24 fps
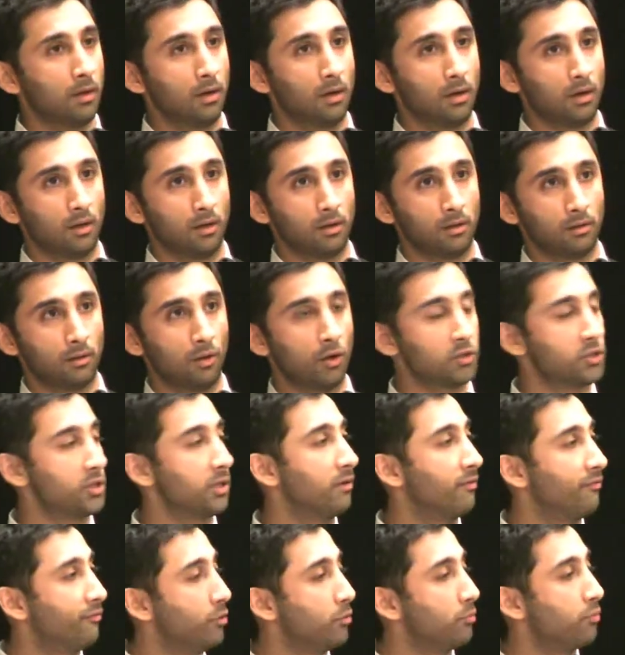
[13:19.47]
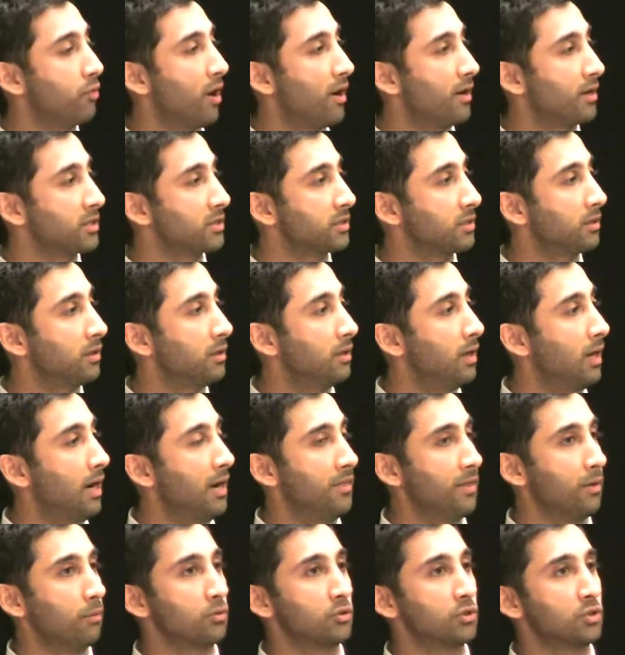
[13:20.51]
launching a few products, I
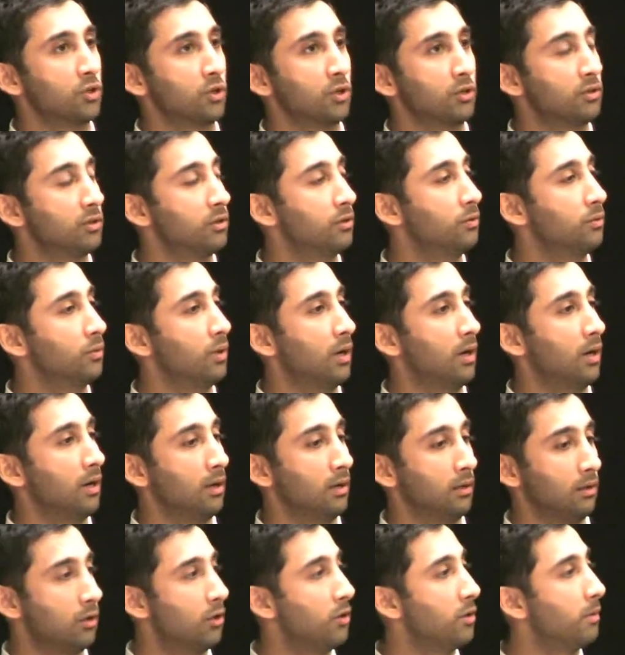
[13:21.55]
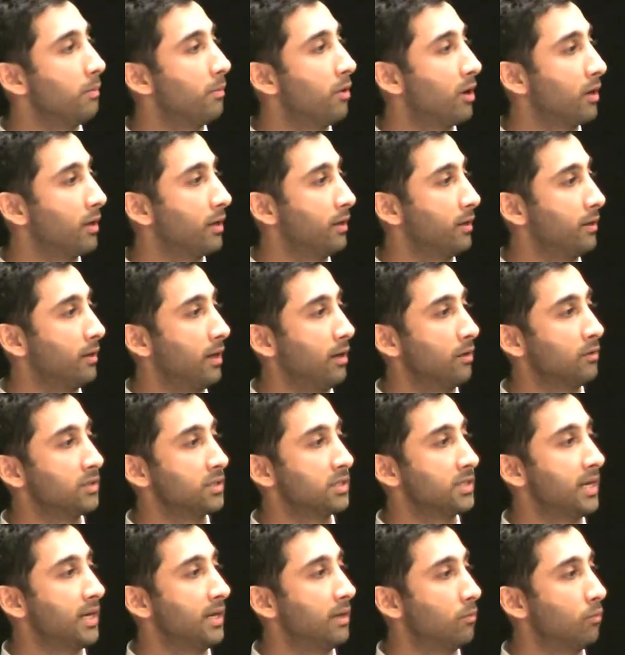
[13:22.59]
think was good to learn the market,
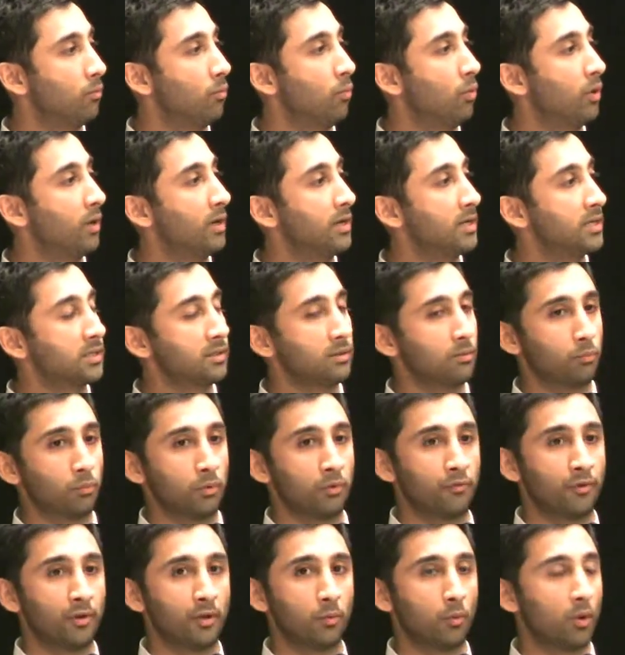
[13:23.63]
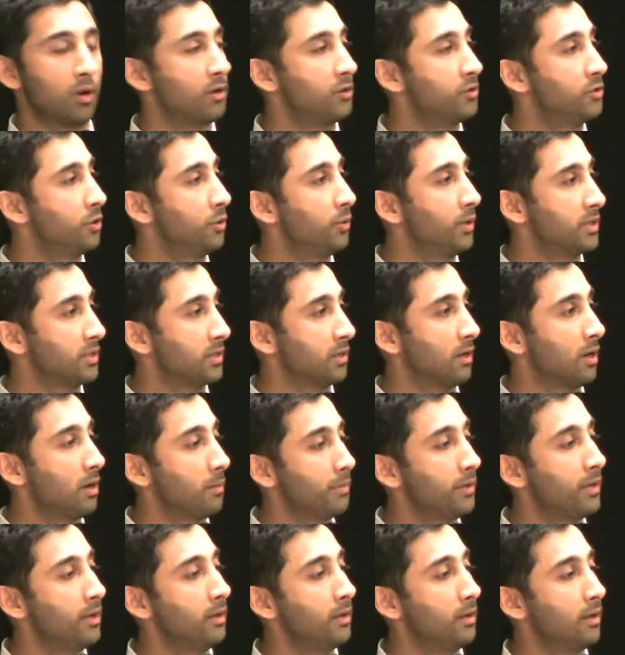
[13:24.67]
understand what it is we really want to do as a
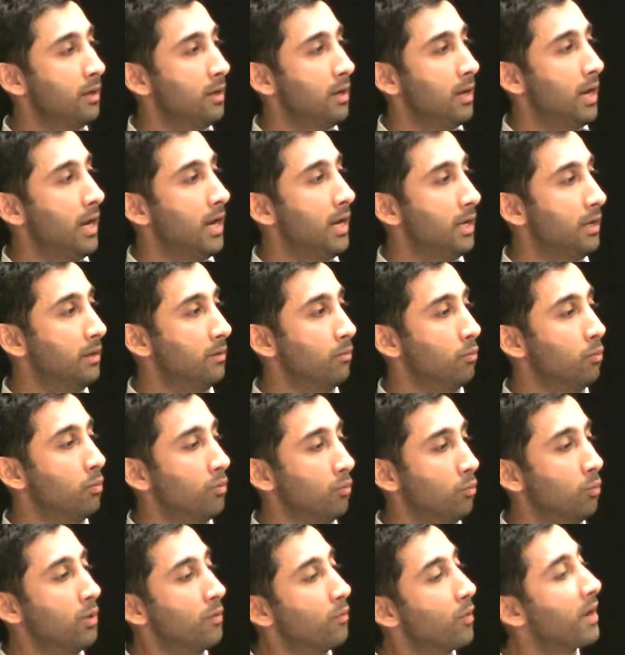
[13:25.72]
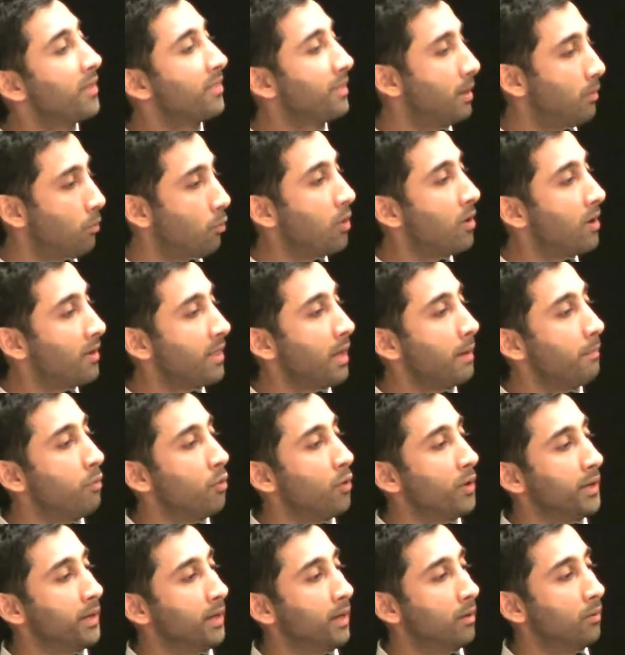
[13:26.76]
company, and we're at that
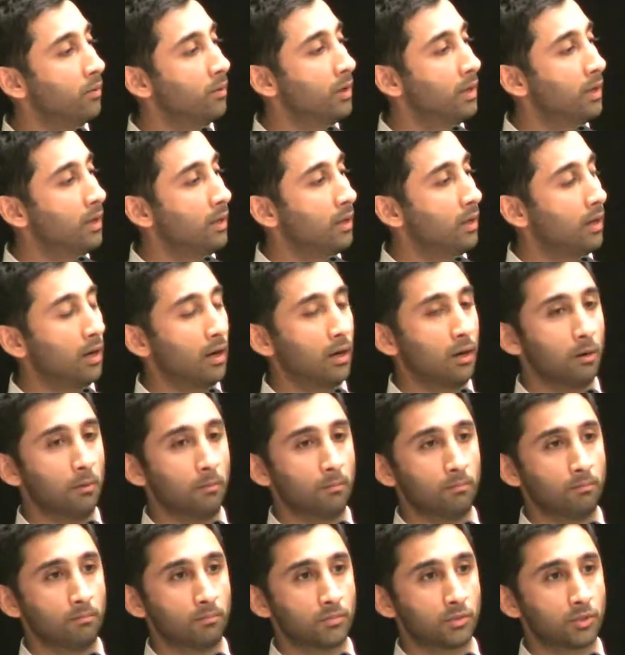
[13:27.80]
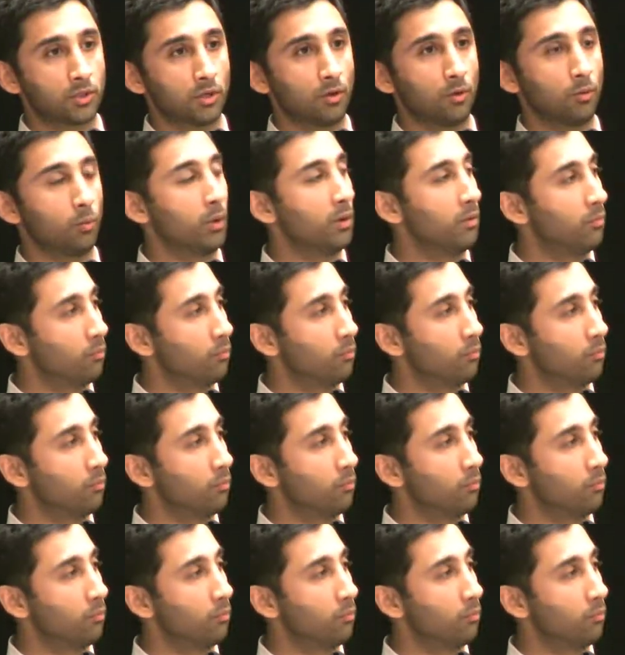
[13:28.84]
point now. So